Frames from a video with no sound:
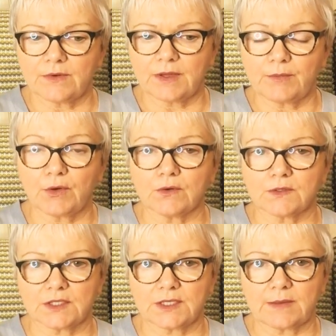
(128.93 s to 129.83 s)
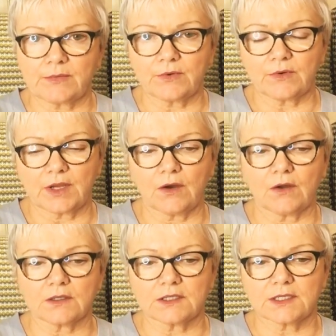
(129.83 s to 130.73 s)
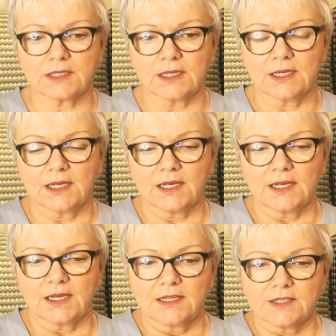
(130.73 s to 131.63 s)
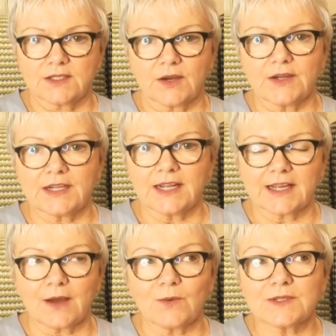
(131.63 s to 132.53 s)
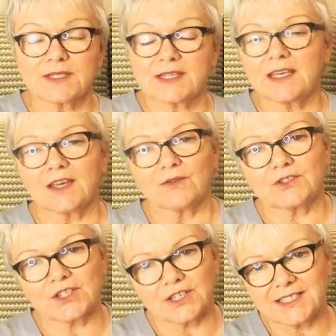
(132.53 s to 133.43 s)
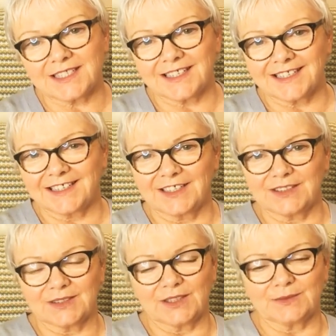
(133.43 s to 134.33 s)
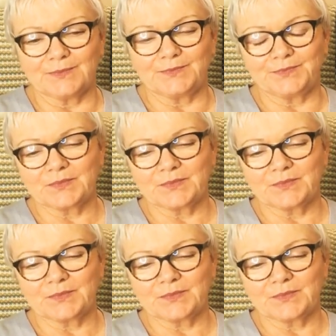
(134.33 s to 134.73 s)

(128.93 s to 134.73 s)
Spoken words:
pause, a temporary halt. So I was thinking of chanting and